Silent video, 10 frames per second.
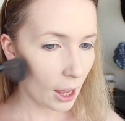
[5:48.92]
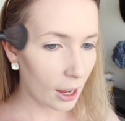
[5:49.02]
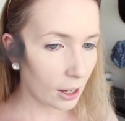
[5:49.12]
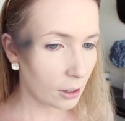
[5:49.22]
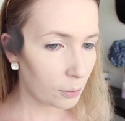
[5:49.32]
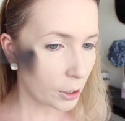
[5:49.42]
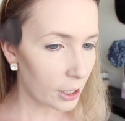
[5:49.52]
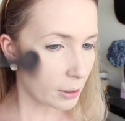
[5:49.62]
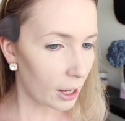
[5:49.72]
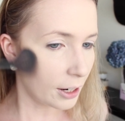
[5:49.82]
And what
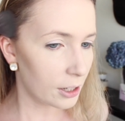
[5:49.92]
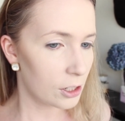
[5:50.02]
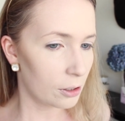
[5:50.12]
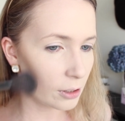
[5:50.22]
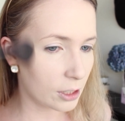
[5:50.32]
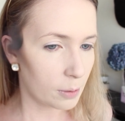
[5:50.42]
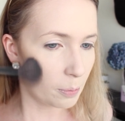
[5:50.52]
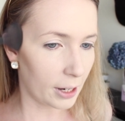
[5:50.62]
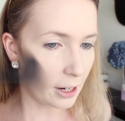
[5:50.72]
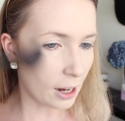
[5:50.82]
I kind of do is just
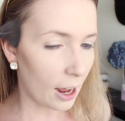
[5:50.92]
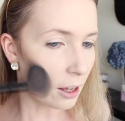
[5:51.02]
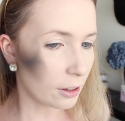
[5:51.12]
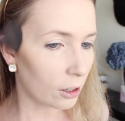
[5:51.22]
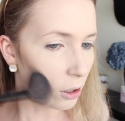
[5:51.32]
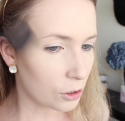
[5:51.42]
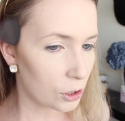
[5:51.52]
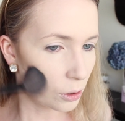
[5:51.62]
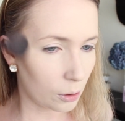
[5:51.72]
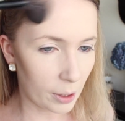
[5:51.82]
blend out the
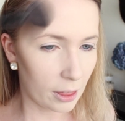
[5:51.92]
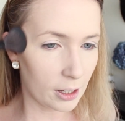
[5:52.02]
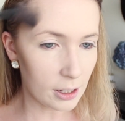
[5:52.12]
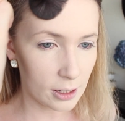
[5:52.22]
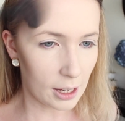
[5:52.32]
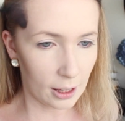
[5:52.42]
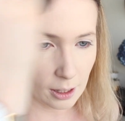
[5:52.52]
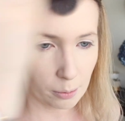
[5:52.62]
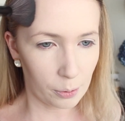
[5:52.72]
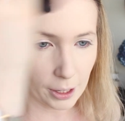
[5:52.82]
contour with this and
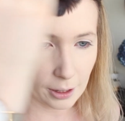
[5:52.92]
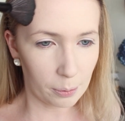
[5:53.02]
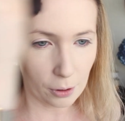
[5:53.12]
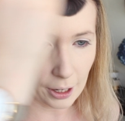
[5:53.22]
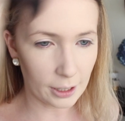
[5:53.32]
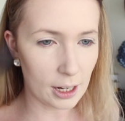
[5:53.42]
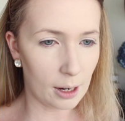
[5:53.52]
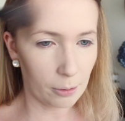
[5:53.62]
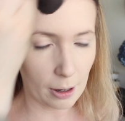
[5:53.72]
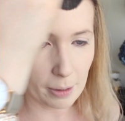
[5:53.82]
then bring the product
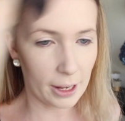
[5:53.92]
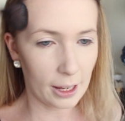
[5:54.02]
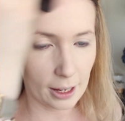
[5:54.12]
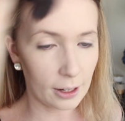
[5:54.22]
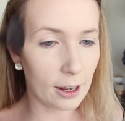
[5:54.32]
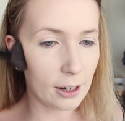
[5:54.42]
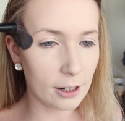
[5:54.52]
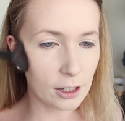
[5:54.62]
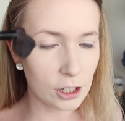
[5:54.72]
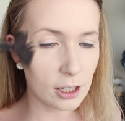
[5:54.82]
up around my hairline,
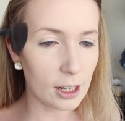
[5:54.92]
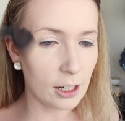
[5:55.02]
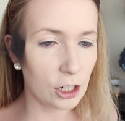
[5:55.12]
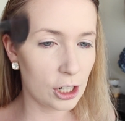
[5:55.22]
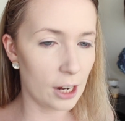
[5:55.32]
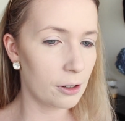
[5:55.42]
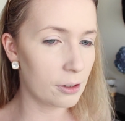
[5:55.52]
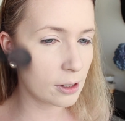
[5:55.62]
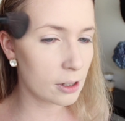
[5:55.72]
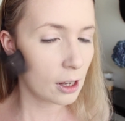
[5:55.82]
and it just kind of
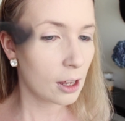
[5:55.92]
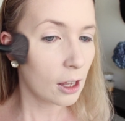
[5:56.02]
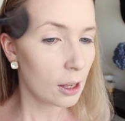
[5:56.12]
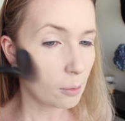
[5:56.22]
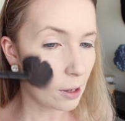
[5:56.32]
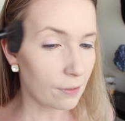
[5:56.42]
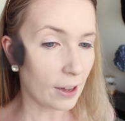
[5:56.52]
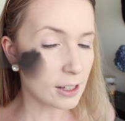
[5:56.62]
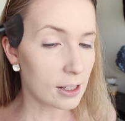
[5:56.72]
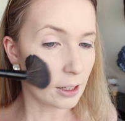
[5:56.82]
shadows my
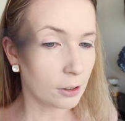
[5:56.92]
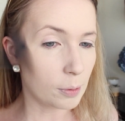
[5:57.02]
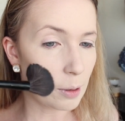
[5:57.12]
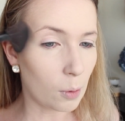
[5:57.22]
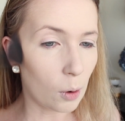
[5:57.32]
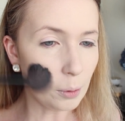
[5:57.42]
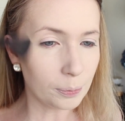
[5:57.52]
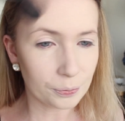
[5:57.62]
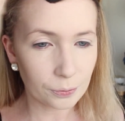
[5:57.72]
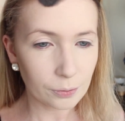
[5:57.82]
face a little bit more.